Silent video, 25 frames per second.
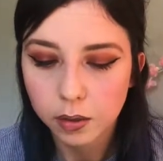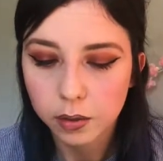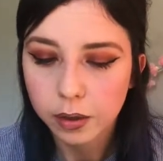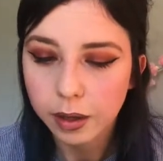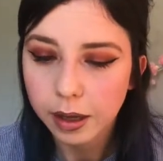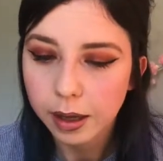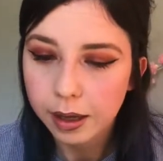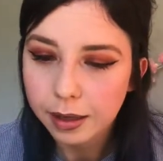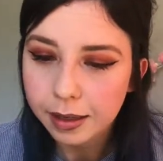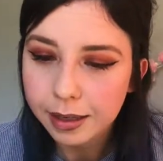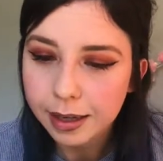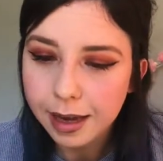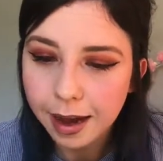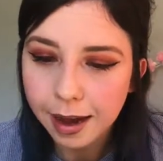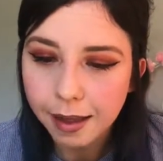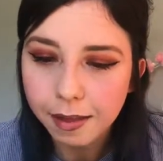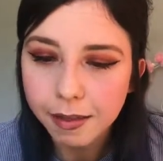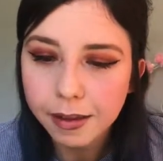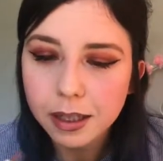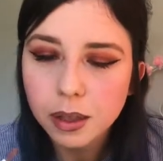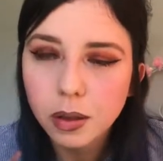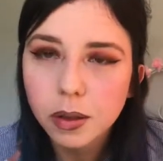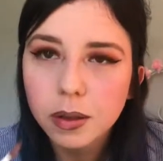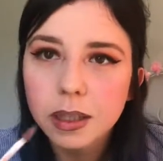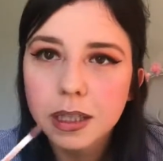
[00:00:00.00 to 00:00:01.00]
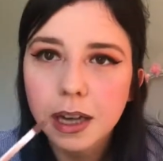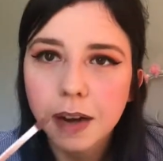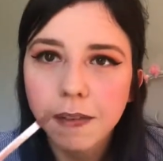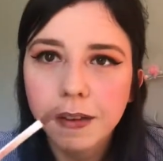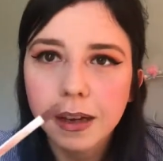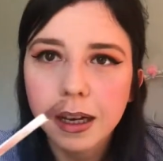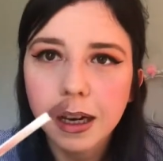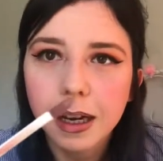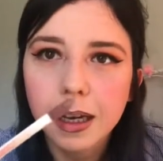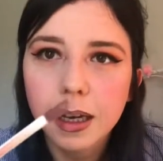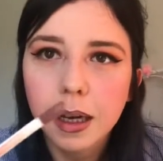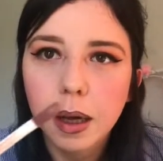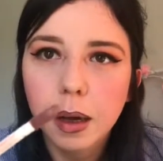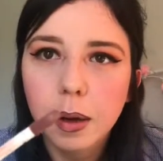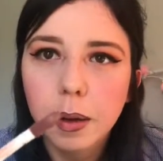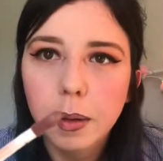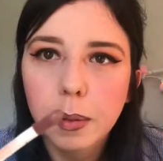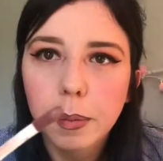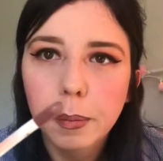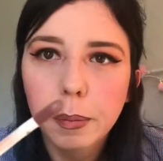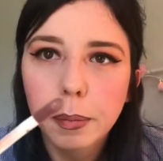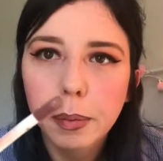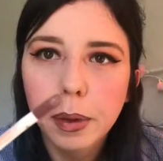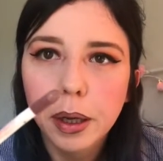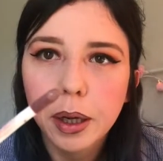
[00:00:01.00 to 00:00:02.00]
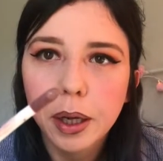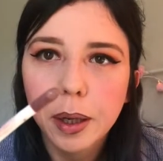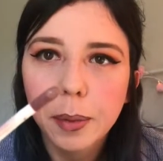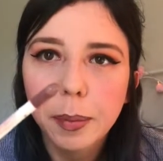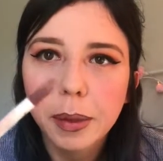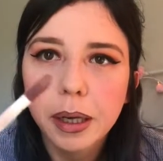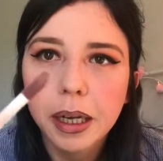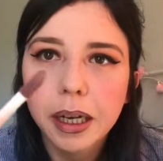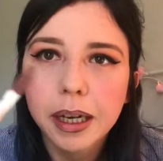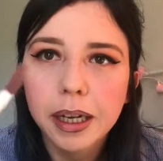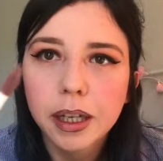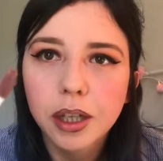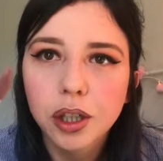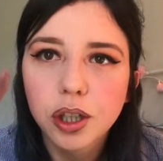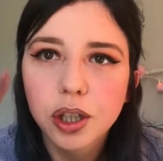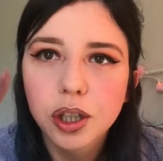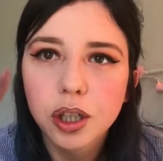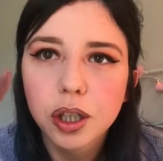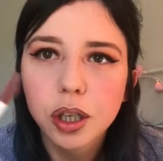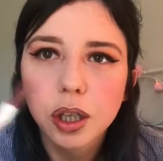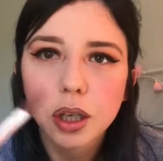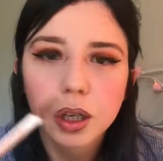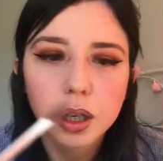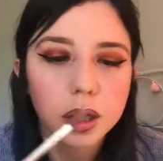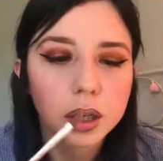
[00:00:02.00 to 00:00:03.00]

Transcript: Okay, yeah, this looks definitely like purplish